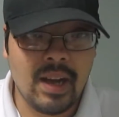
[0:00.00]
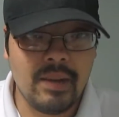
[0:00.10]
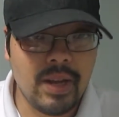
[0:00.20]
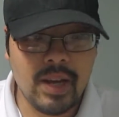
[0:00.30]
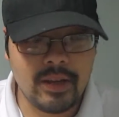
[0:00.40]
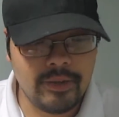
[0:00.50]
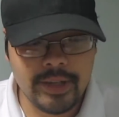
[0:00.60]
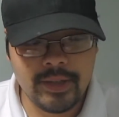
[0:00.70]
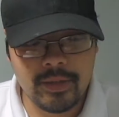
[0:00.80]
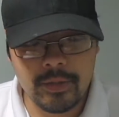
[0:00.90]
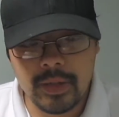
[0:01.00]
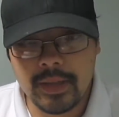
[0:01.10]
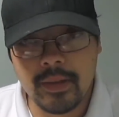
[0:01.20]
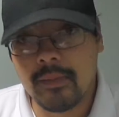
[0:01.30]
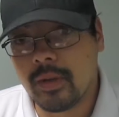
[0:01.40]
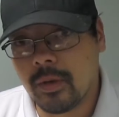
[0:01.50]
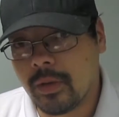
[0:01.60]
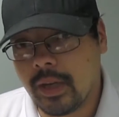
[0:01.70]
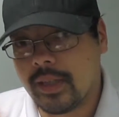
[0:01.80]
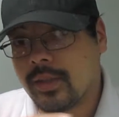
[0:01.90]
I'm not going to let them know
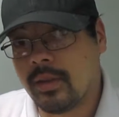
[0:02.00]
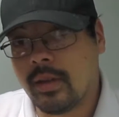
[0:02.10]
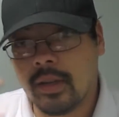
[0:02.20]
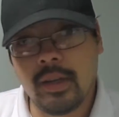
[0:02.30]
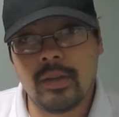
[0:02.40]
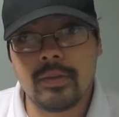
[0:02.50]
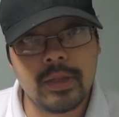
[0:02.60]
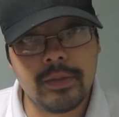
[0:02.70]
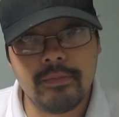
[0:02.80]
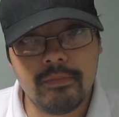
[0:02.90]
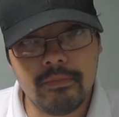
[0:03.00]
that I saw another one,